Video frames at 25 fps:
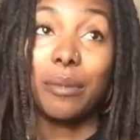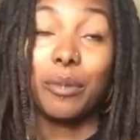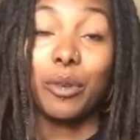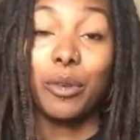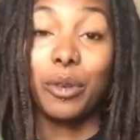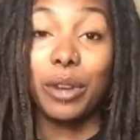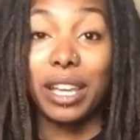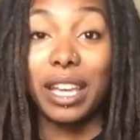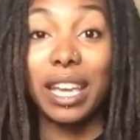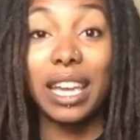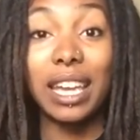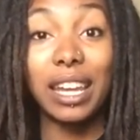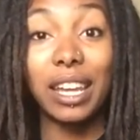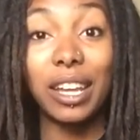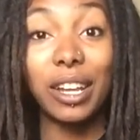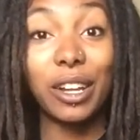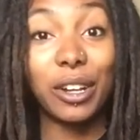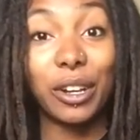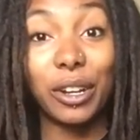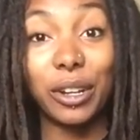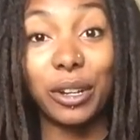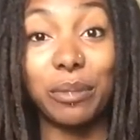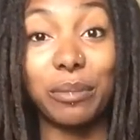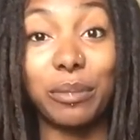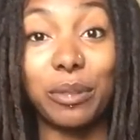organic
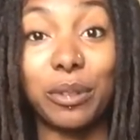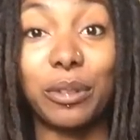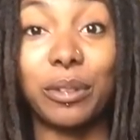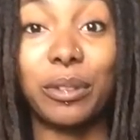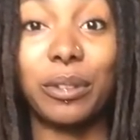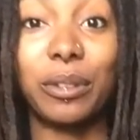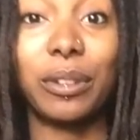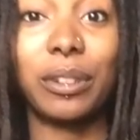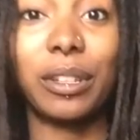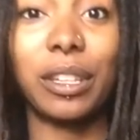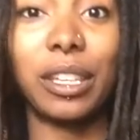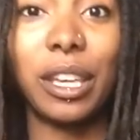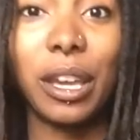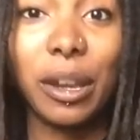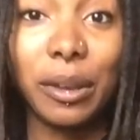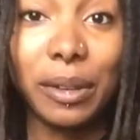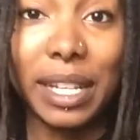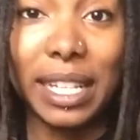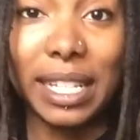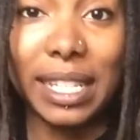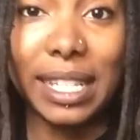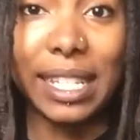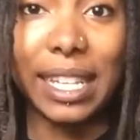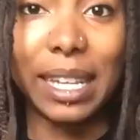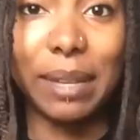herbal
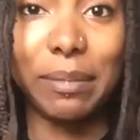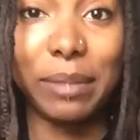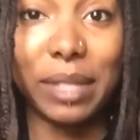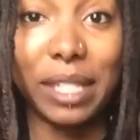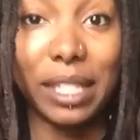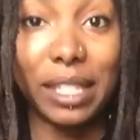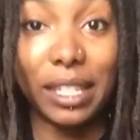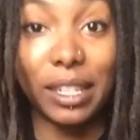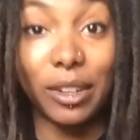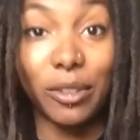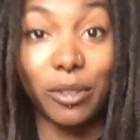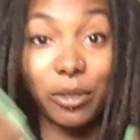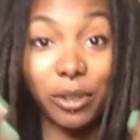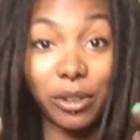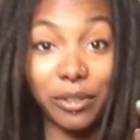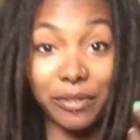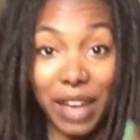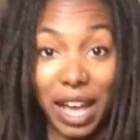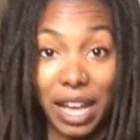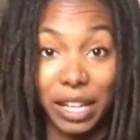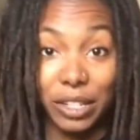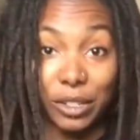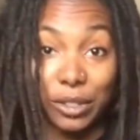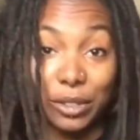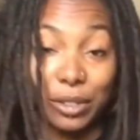Yoni steams or
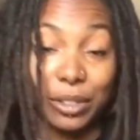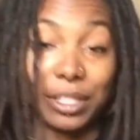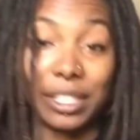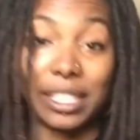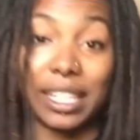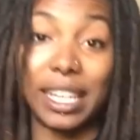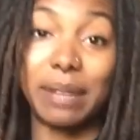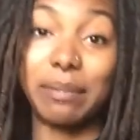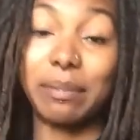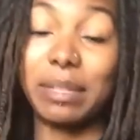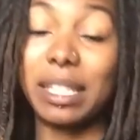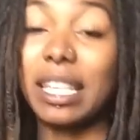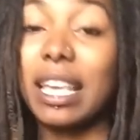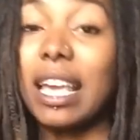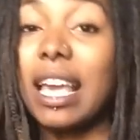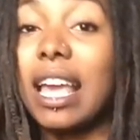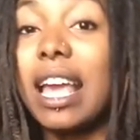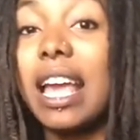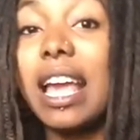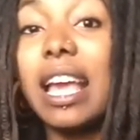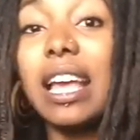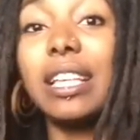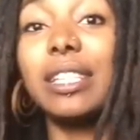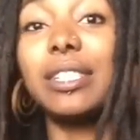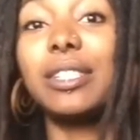vaginal steams.
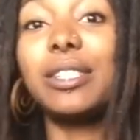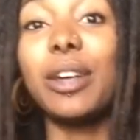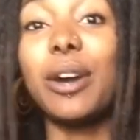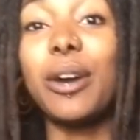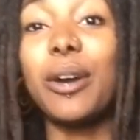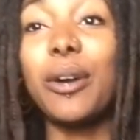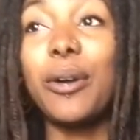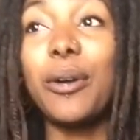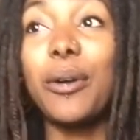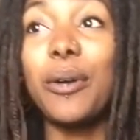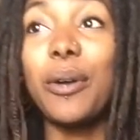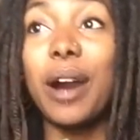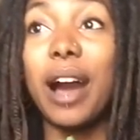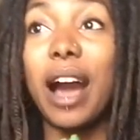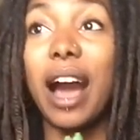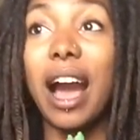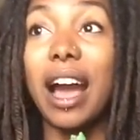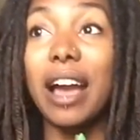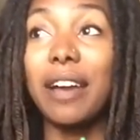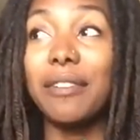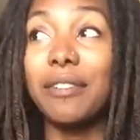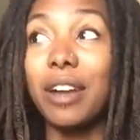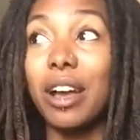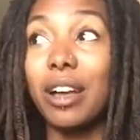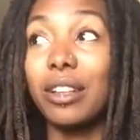So
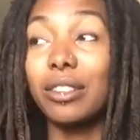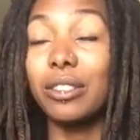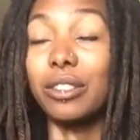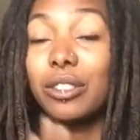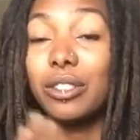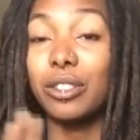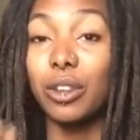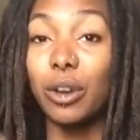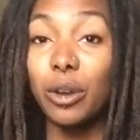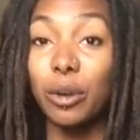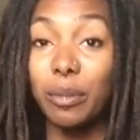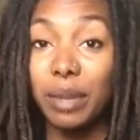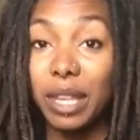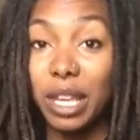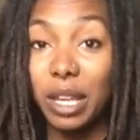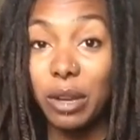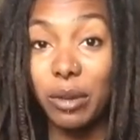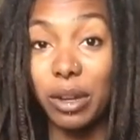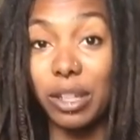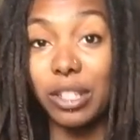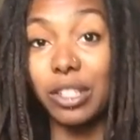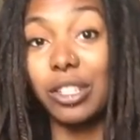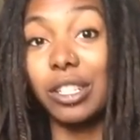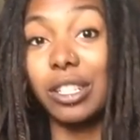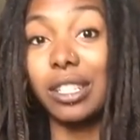I've gotten so many
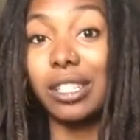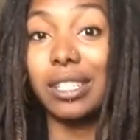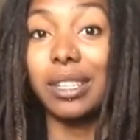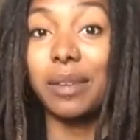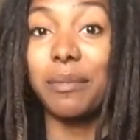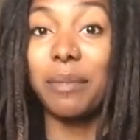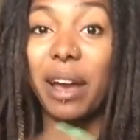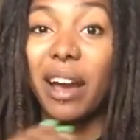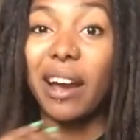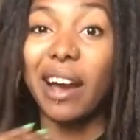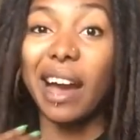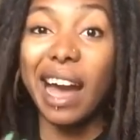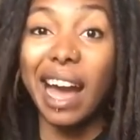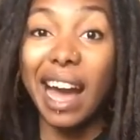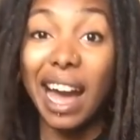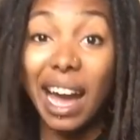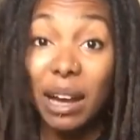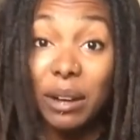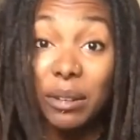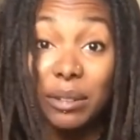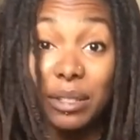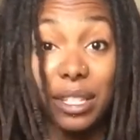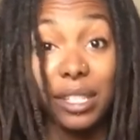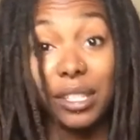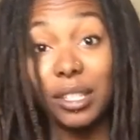questions about
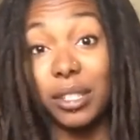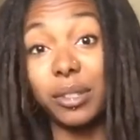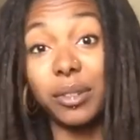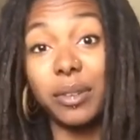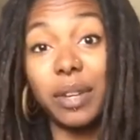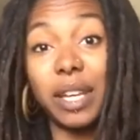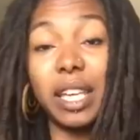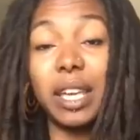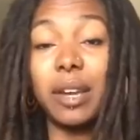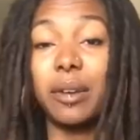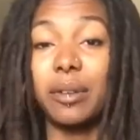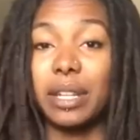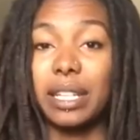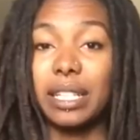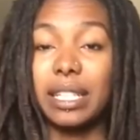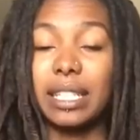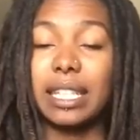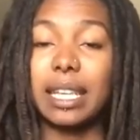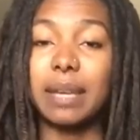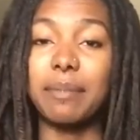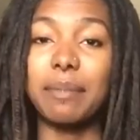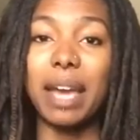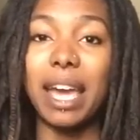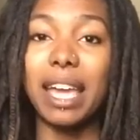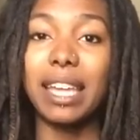how to do a Yoni
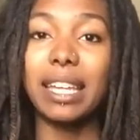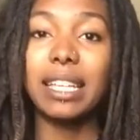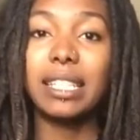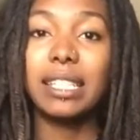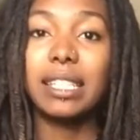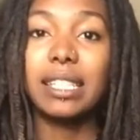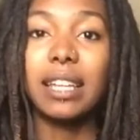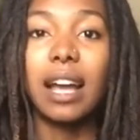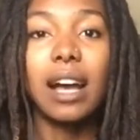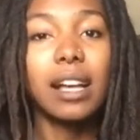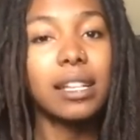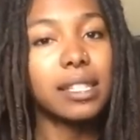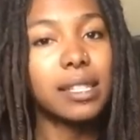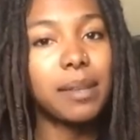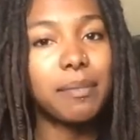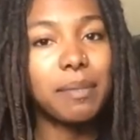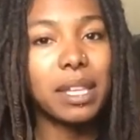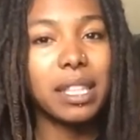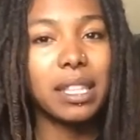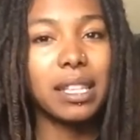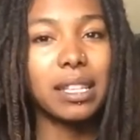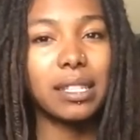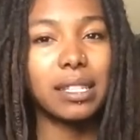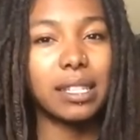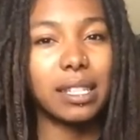steam, and it's not something
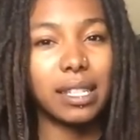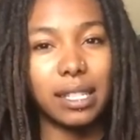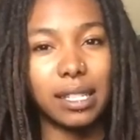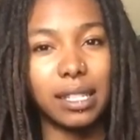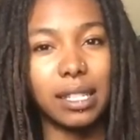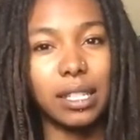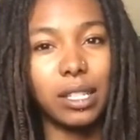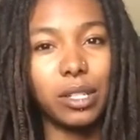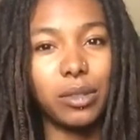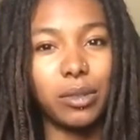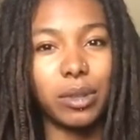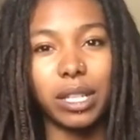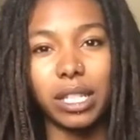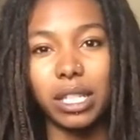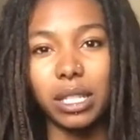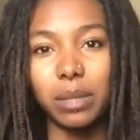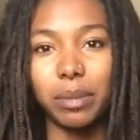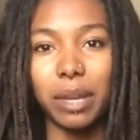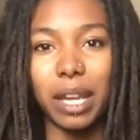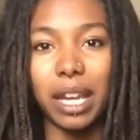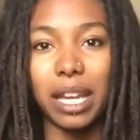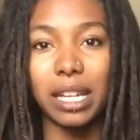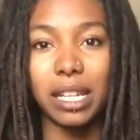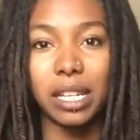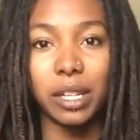that's easy to
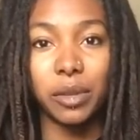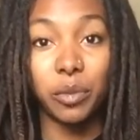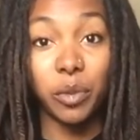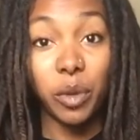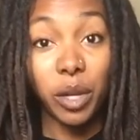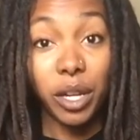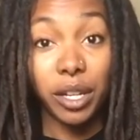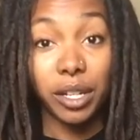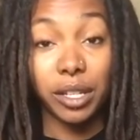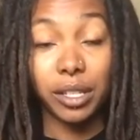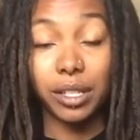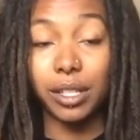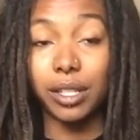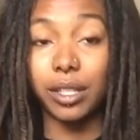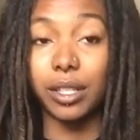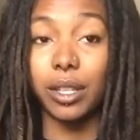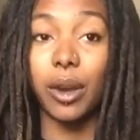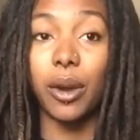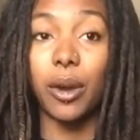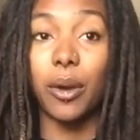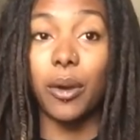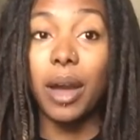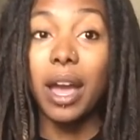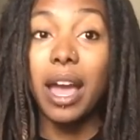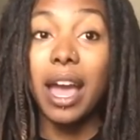explain in words.
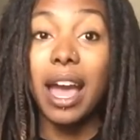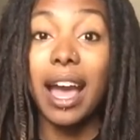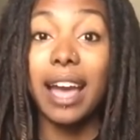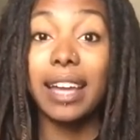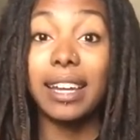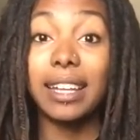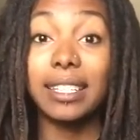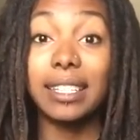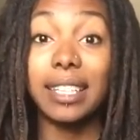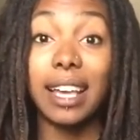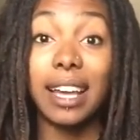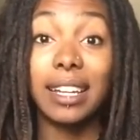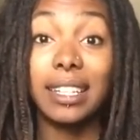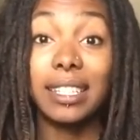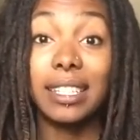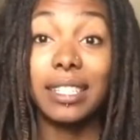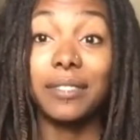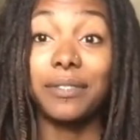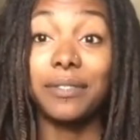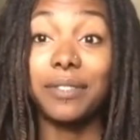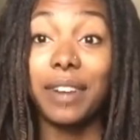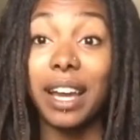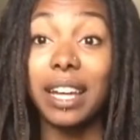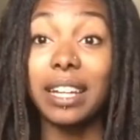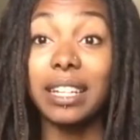So I decided to
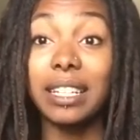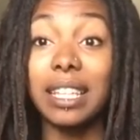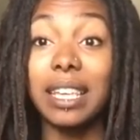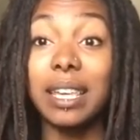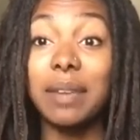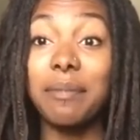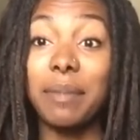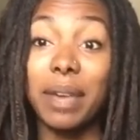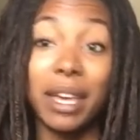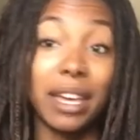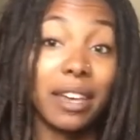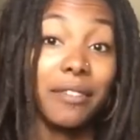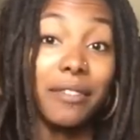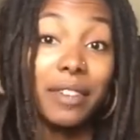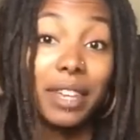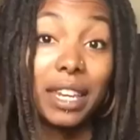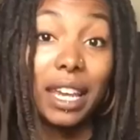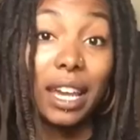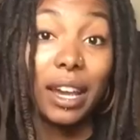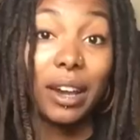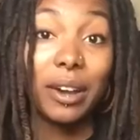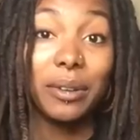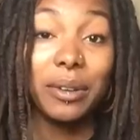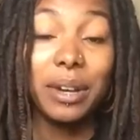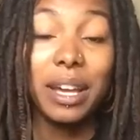finally make a
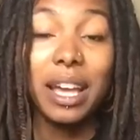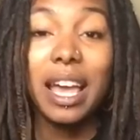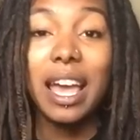video